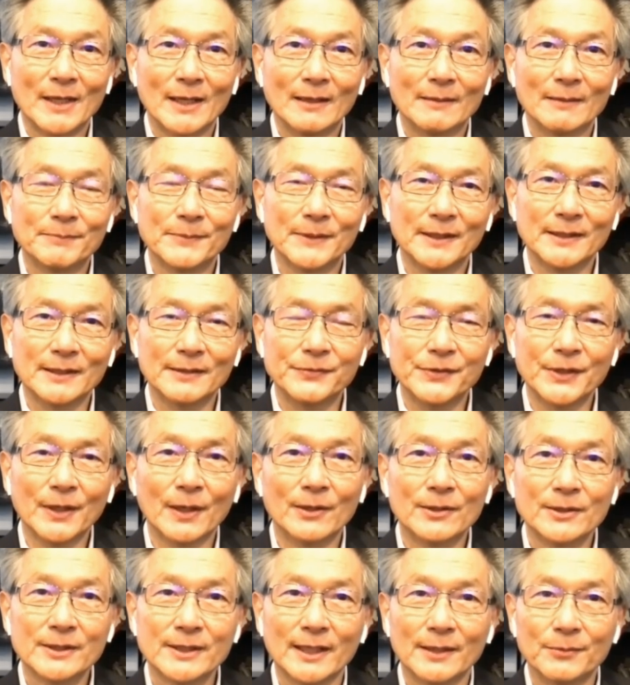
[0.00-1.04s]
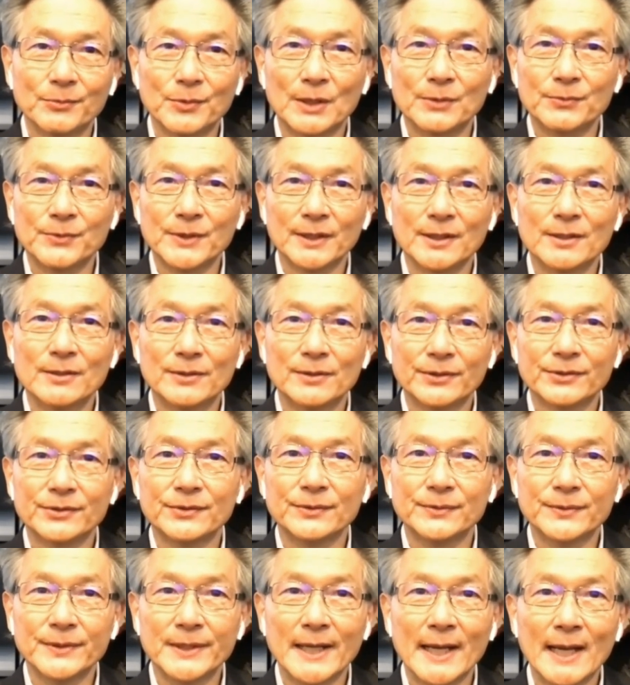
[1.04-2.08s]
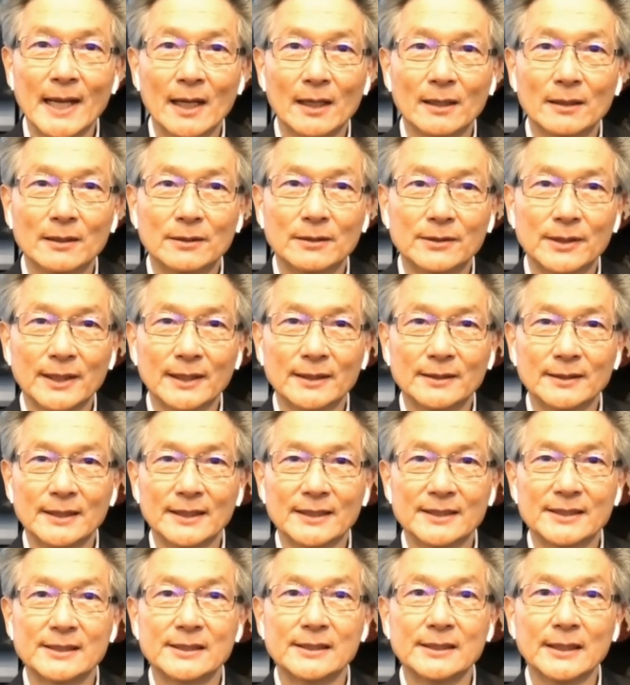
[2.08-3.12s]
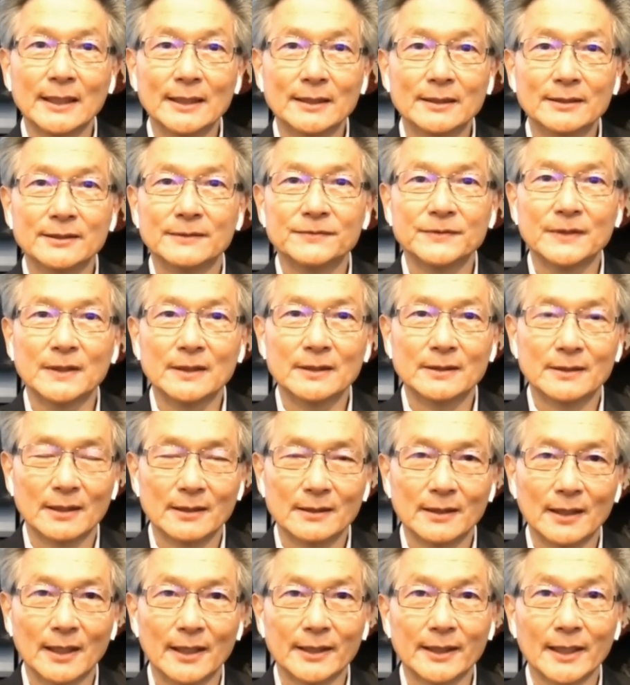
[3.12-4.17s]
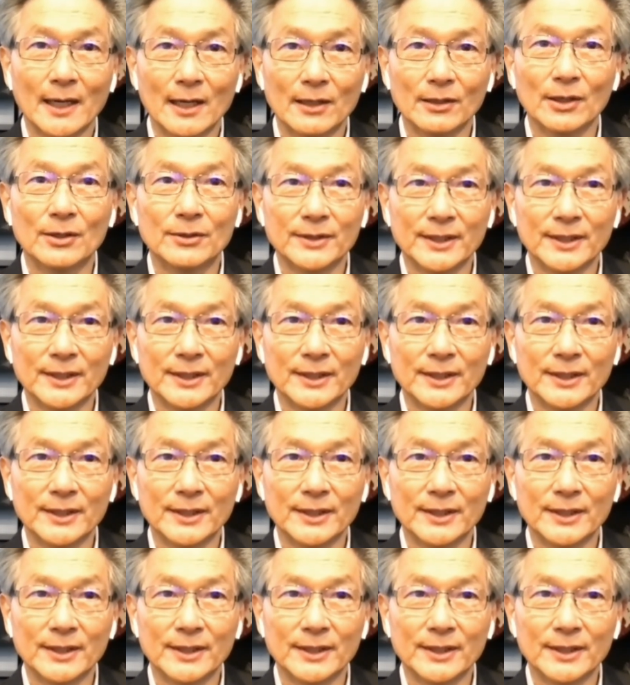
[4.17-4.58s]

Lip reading: But if you look at what we're going through now and the extent of it, like how long